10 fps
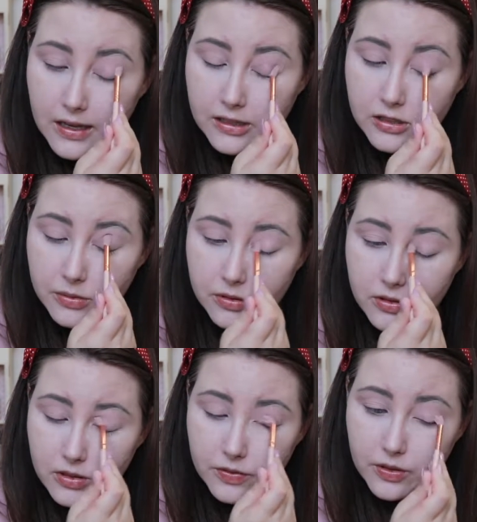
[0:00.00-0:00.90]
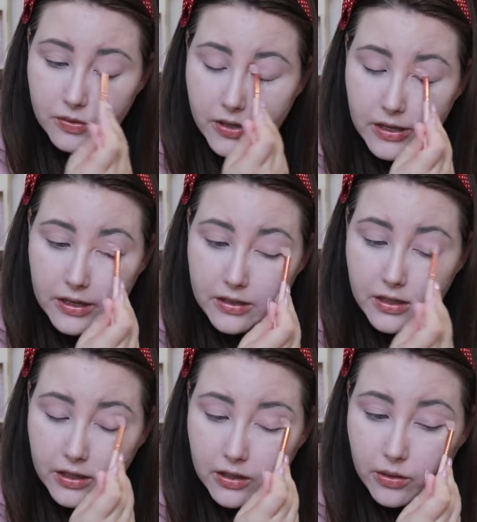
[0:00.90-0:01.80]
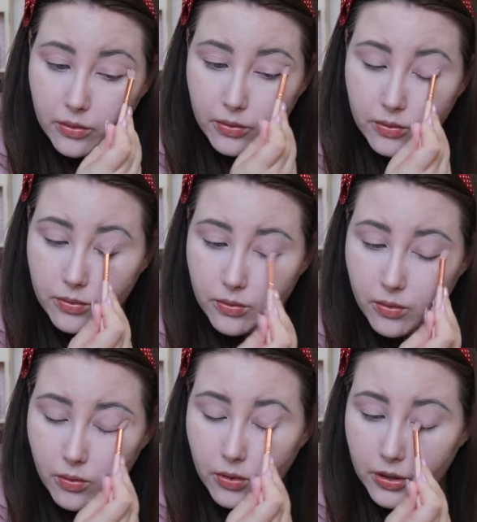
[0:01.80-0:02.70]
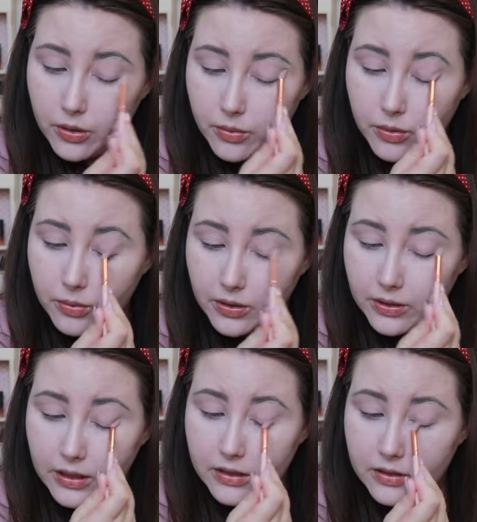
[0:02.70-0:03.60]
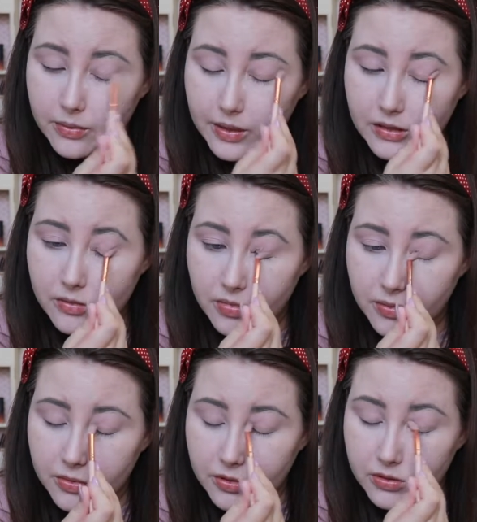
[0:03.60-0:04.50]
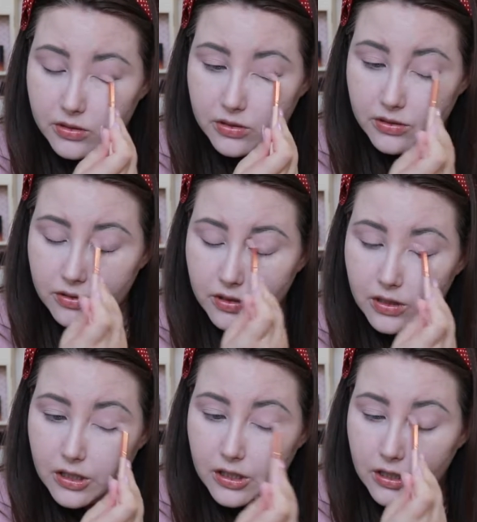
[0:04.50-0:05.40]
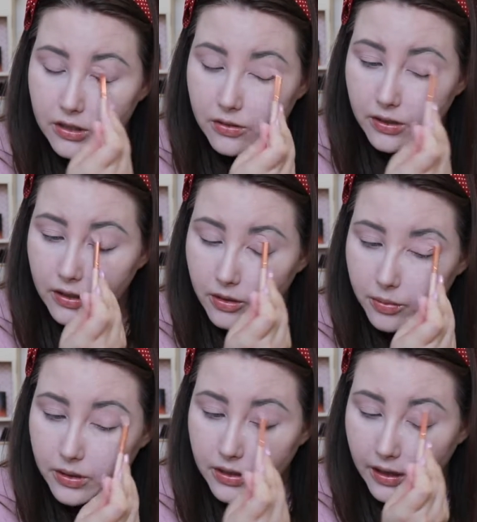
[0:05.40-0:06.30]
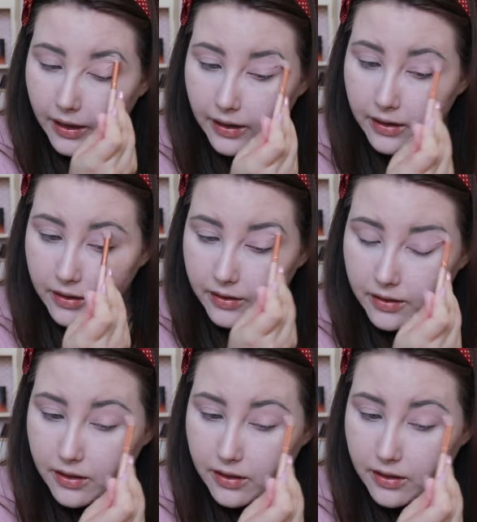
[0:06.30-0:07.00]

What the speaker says: I suppose if you didn't and you were really into pinks and purples and you like Urban Decay,